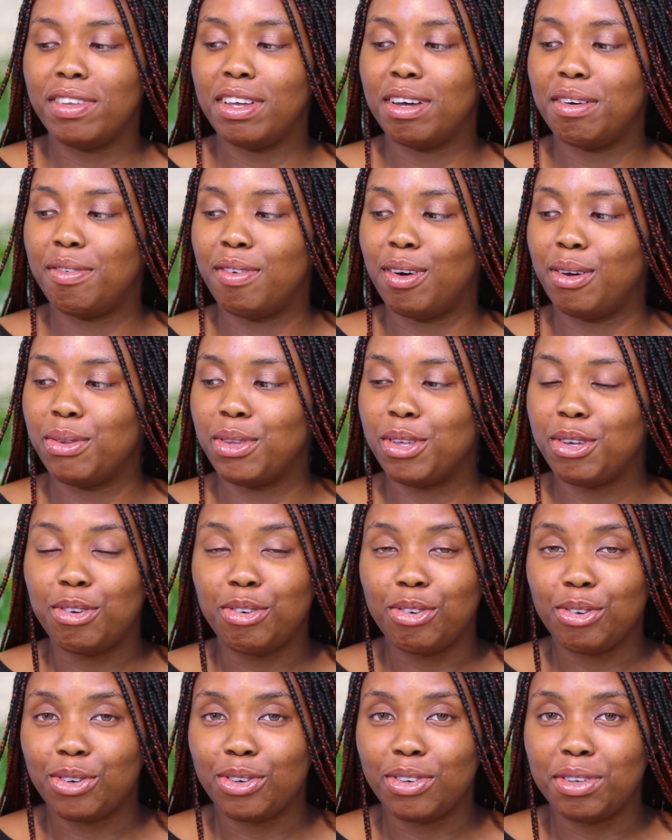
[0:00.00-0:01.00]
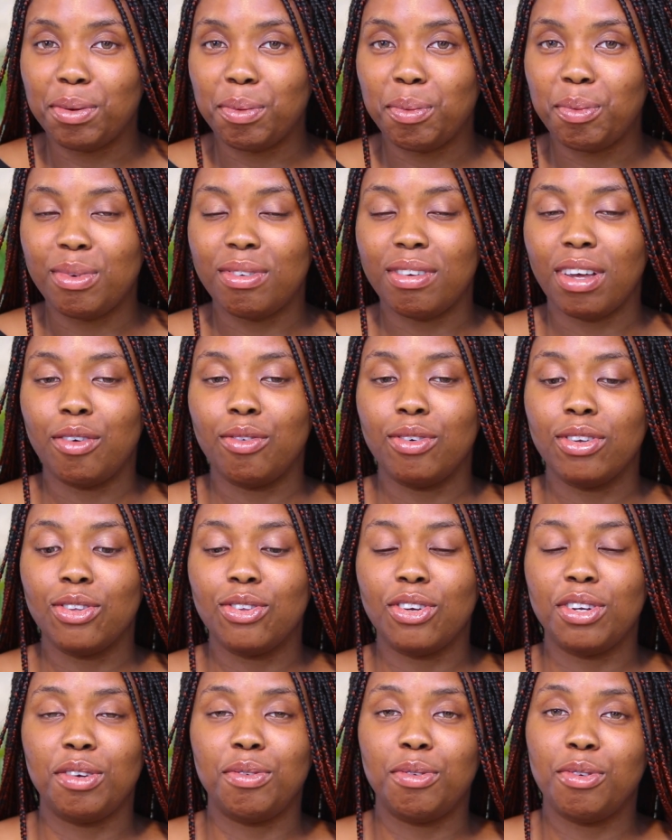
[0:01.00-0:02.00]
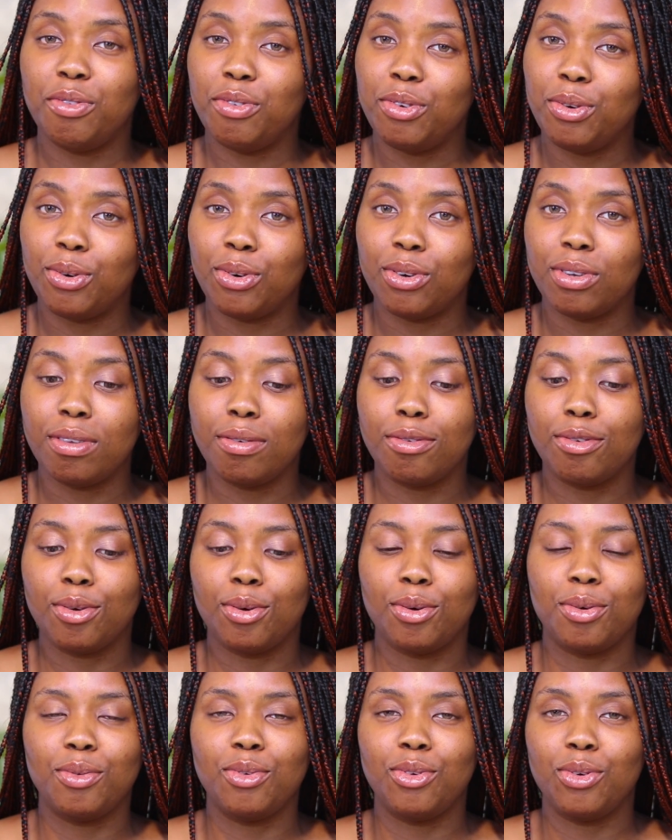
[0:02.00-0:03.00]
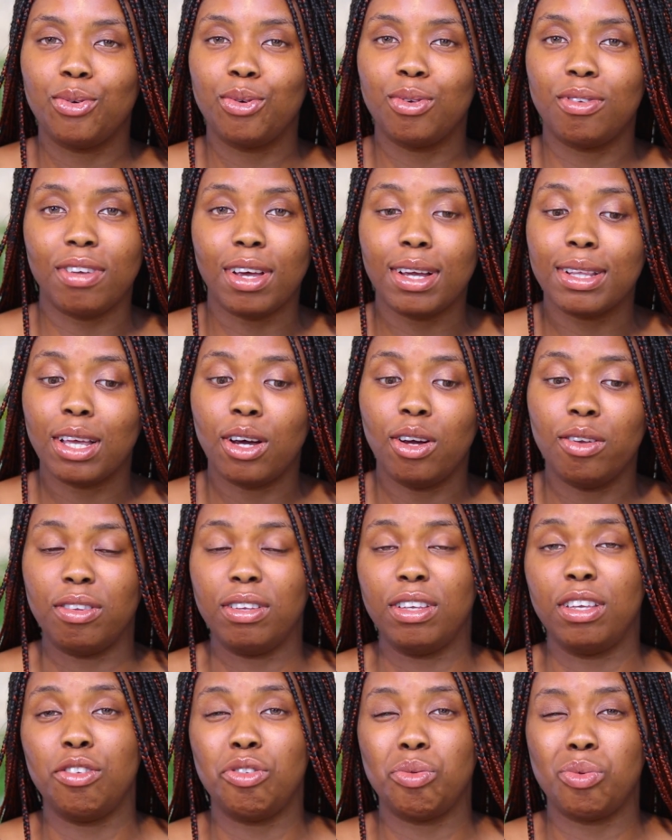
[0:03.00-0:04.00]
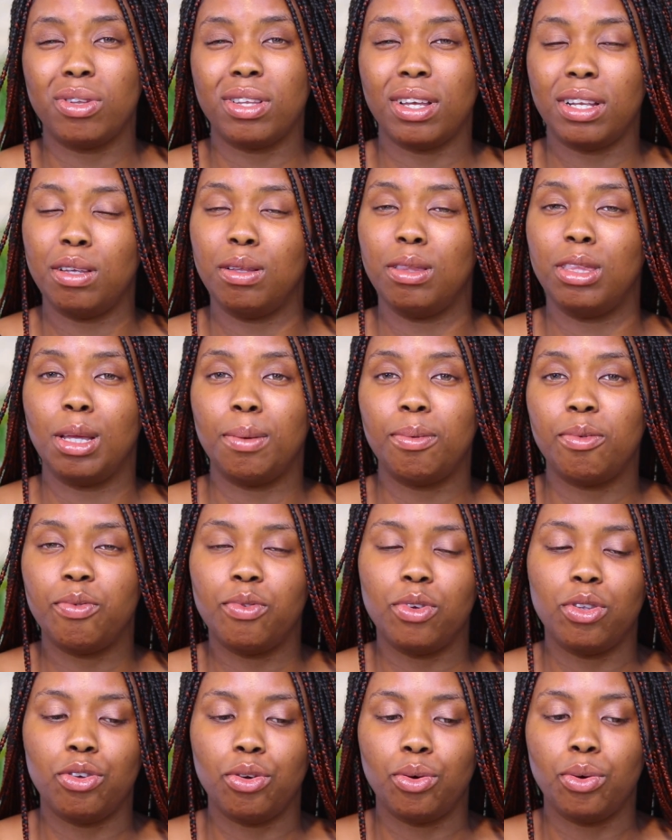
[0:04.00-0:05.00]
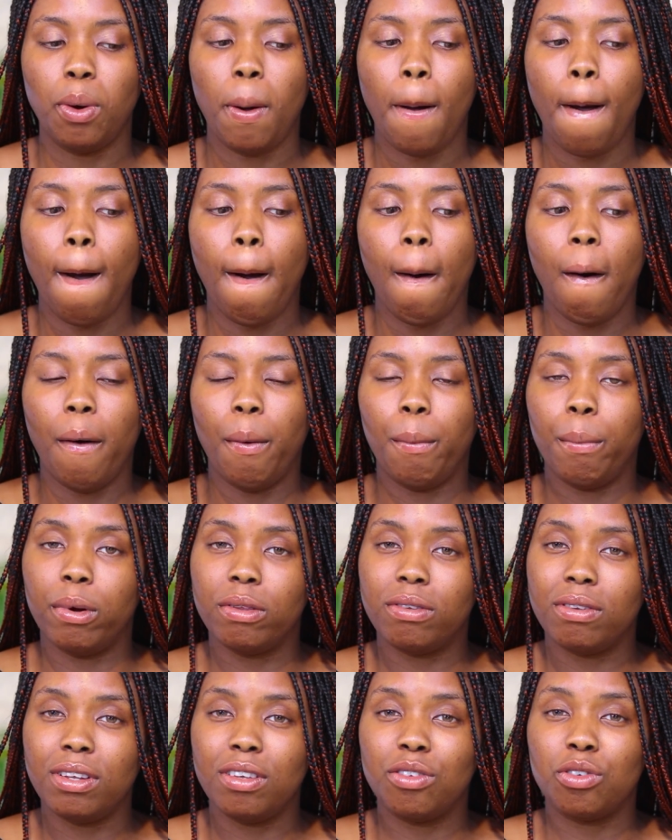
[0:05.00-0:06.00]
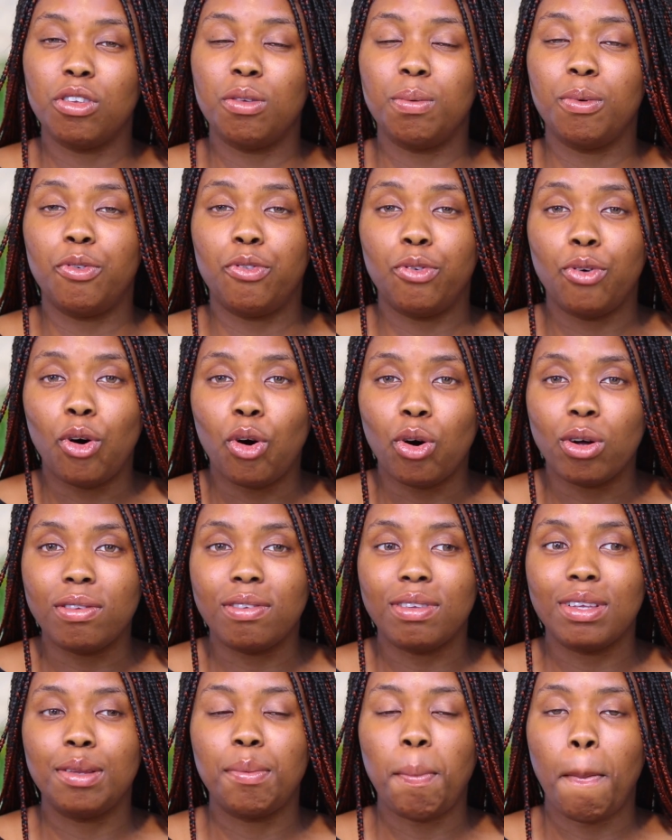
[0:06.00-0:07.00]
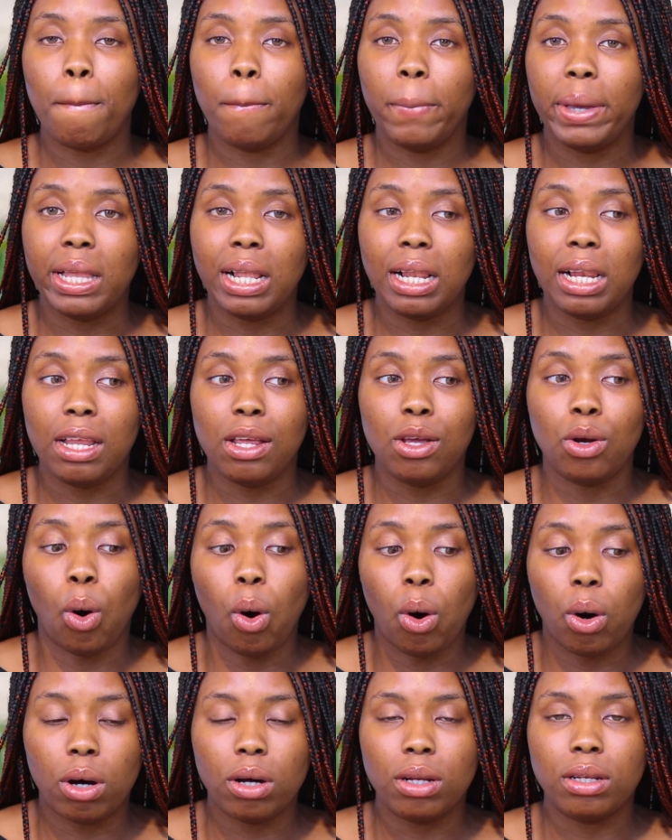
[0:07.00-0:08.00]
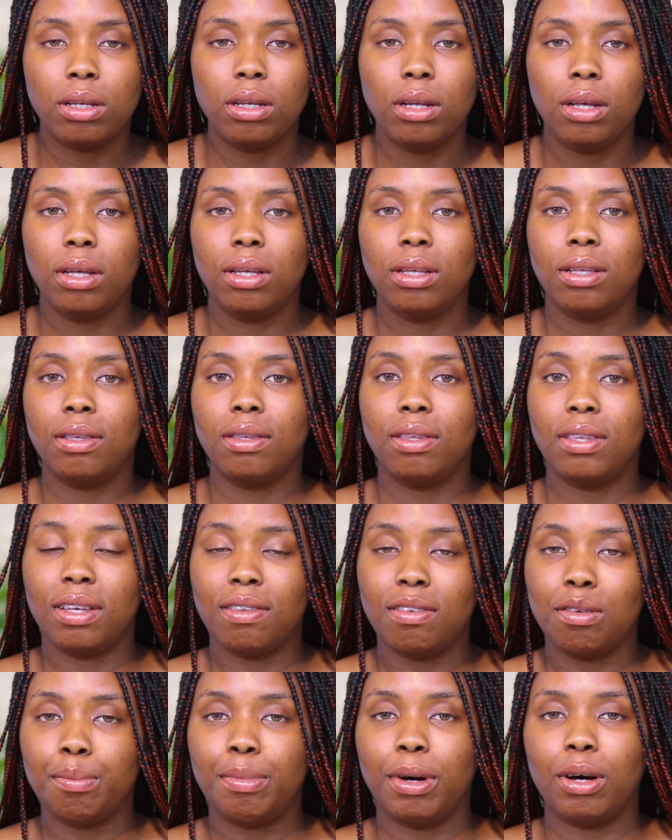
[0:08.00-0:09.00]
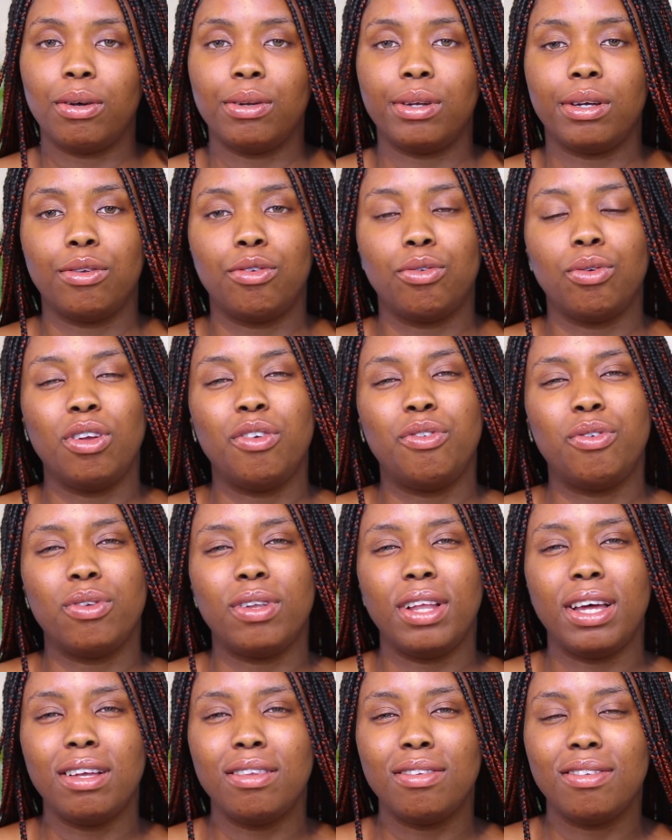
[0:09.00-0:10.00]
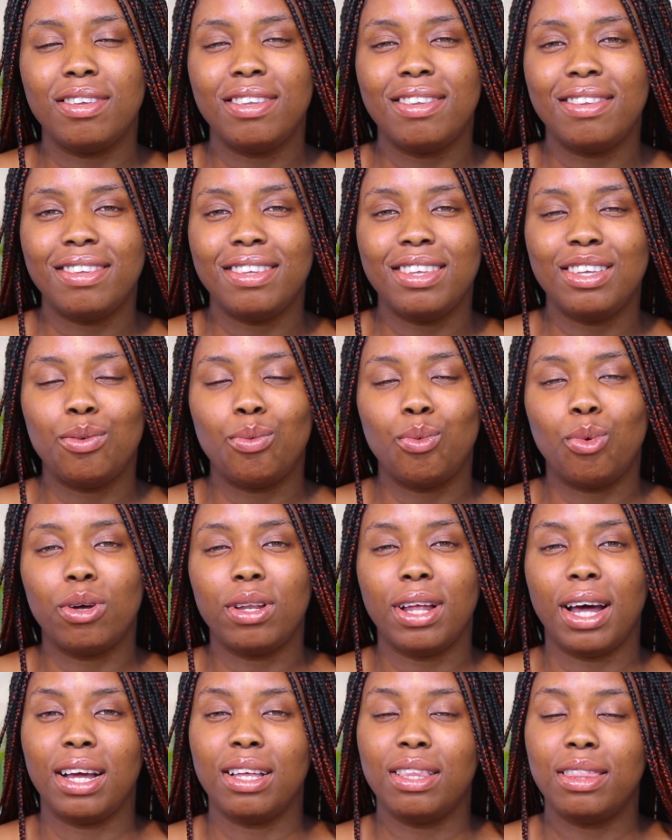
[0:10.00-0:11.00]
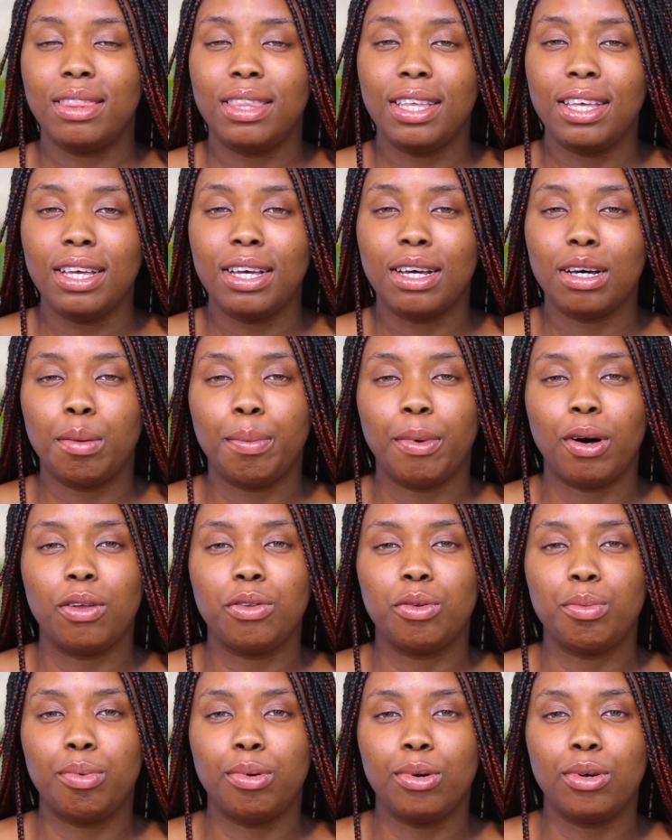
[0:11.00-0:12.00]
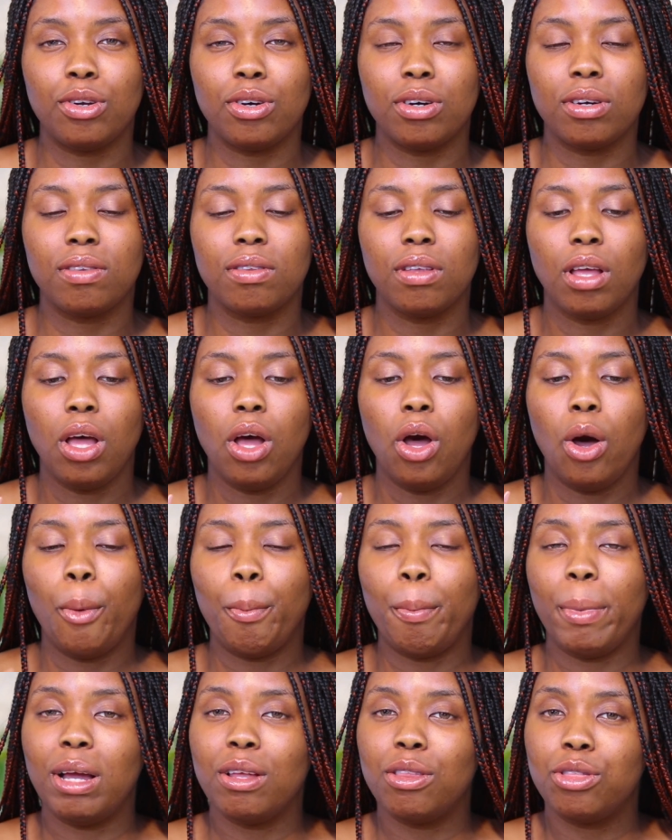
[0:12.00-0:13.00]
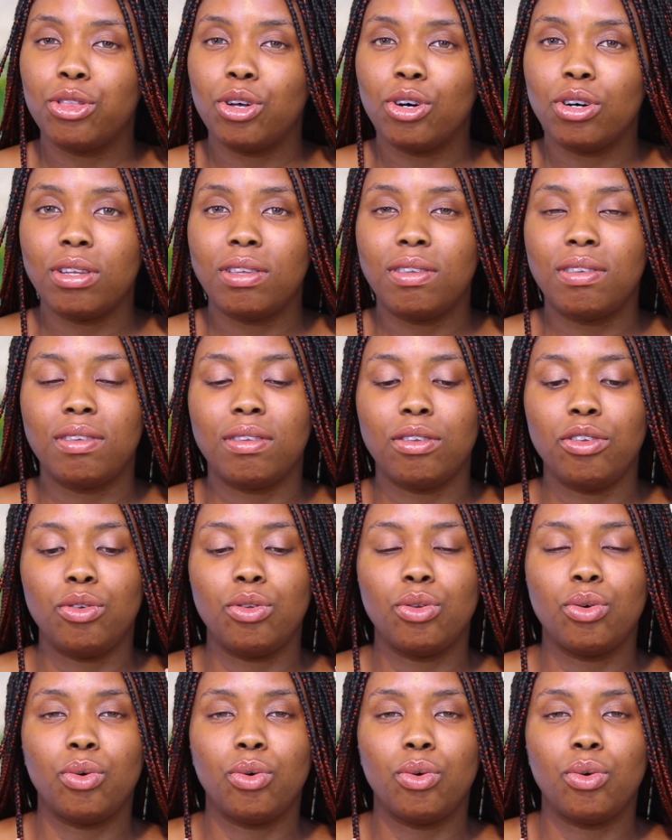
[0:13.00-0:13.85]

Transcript: their foundation, which I've already done a review on, so you could check that out in case you want an in-depth video. But today is going to be focusing mainly on setting powder. So if you like to see what I think about the products, my thoughts,